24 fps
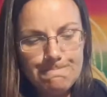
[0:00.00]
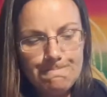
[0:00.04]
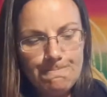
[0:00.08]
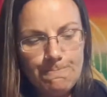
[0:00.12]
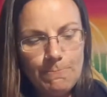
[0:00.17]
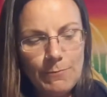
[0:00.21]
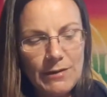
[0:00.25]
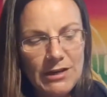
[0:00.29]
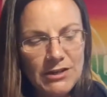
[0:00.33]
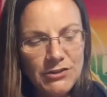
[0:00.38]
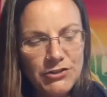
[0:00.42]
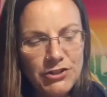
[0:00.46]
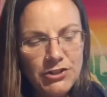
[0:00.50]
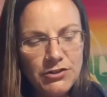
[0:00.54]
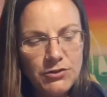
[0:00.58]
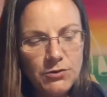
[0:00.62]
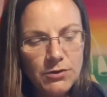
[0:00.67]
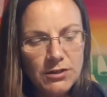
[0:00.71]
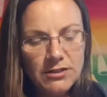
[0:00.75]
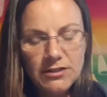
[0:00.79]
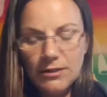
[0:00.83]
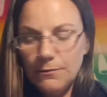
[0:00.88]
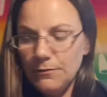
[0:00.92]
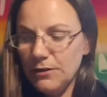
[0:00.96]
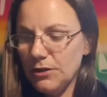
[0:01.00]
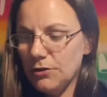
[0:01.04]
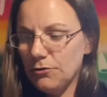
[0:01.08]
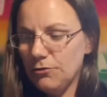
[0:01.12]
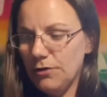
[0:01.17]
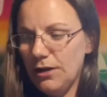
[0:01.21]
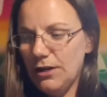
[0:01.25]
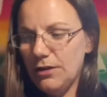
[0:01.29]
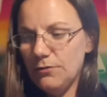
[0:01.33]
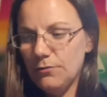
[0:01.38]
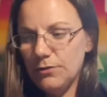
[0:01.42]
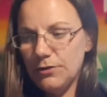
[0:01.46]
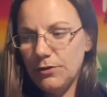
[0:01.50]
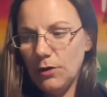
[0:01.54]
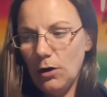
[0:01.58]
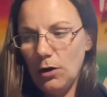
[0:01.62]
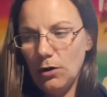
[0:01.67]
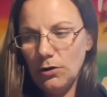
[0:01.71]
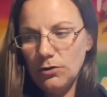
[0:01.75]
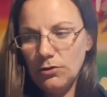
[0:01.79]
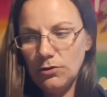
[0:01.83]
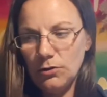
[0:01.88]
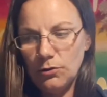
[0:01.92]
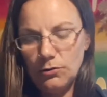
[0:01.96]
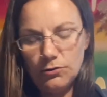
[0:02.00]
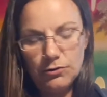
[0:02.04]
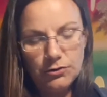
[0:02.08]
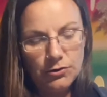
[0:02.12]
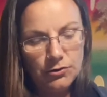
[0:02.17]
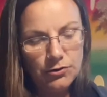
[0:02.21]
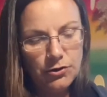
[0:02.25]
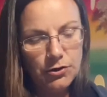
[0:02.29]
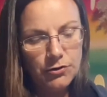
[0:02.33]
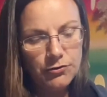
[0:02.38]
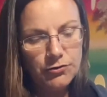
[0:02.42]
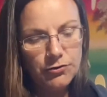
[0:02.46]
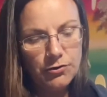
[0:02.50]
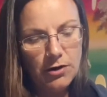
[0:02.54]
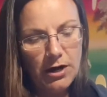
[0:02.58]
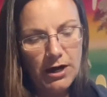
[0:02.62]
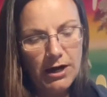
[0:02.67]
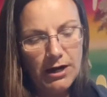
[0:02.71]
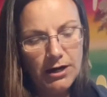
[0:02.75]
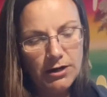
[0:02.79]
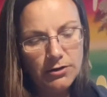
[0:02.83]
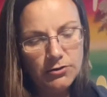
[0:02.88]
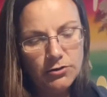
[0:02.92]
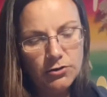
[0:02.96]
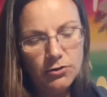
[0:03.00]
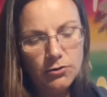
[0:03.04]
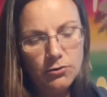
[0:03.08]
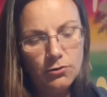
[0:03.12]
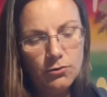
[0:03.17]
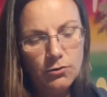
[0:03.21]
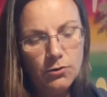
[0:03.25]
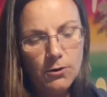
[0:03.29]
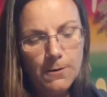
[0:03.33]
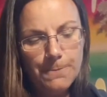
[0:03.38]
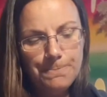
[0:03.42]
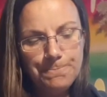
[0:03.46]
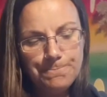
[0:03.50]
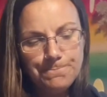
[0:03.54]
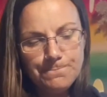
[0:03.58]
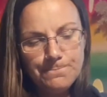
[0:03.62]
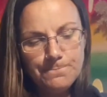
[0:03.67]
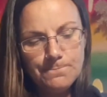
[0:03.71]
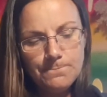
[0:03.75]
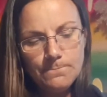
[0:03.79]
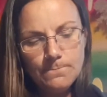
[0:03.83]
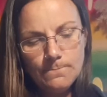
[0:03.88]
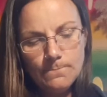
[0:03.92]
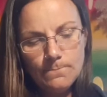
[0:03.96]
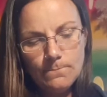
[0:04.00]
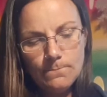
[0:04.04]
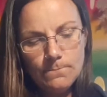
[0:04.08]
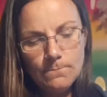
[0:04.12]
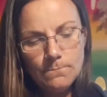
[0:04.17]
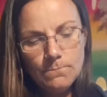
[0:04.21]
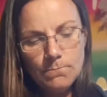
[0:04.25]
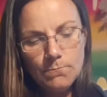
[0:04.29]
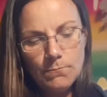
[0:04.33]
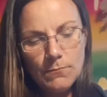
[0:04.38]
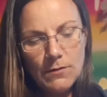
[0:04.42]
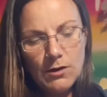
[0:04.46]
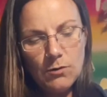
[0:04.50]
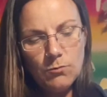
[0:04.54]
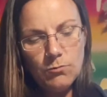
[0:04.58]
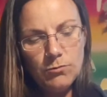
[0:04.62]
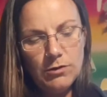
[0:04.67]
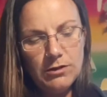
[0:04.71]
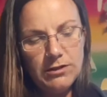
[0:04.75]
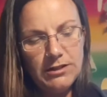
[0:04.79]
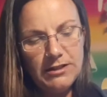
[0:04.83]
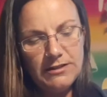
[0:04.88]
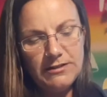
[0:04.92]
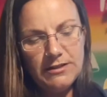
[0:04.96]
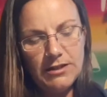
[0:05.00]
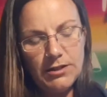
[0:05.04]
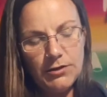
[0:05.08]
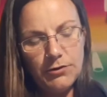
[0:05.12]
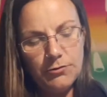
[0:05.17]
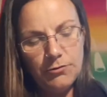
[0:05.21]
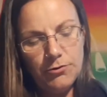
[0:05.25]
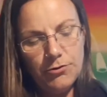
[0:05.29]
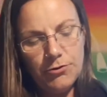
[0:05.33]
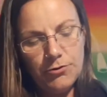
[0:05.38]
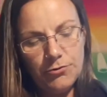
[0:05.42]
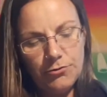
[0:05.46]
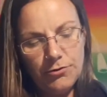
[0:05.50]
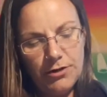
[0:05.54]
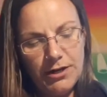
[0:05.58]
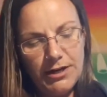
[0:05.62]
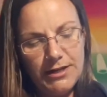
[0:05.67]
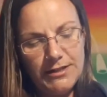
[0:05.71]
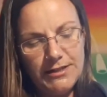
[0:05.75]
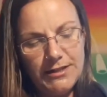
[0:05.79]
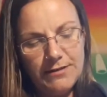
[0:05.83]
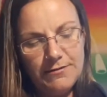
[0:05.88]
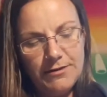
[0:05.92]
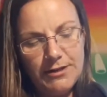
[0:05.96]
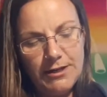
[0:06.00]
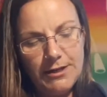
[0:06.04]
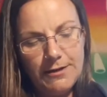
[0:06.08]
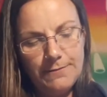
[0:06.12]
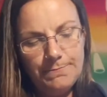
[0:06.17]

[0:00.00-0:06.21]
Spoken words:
She's doing something creative with the art, though. So you're trying to release it through creativity.